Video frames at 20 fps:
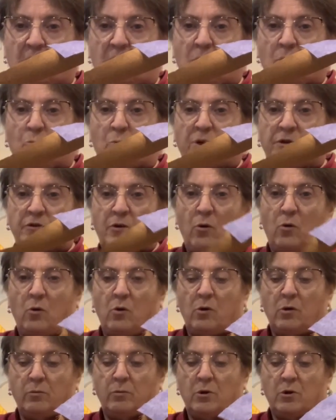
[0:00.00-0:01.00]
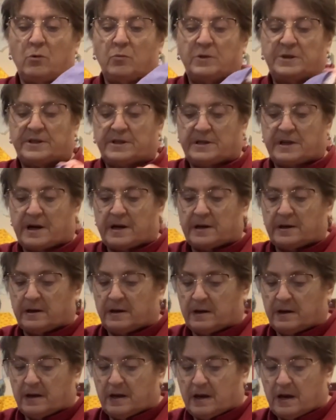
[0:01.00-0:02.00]
When the whole row was done,
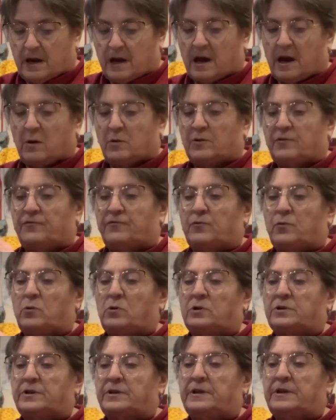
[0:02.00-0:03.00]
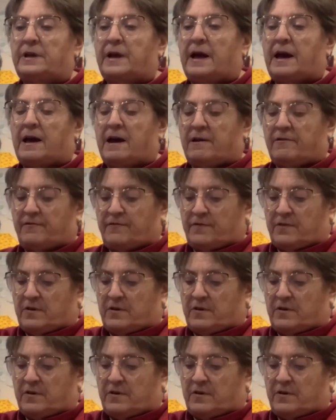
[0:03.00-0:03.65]
I would fold it in half,